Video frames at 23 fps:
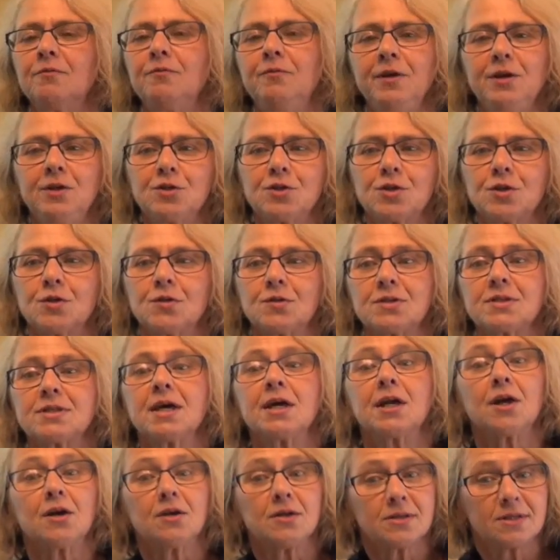features
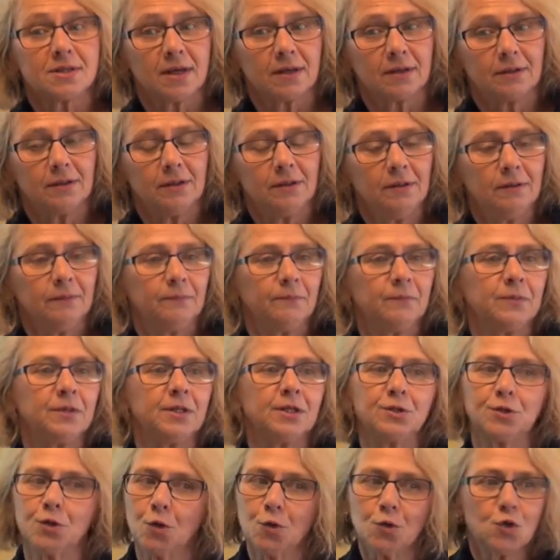that are subtle,
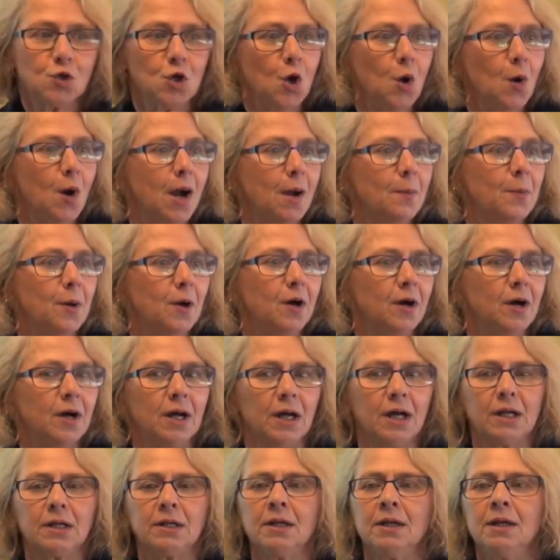that don't show up
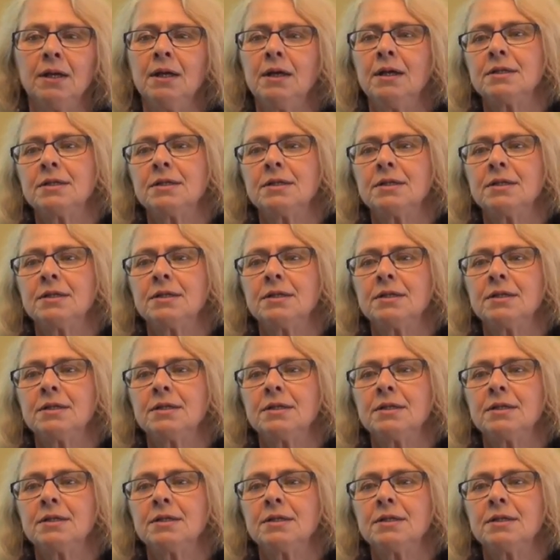on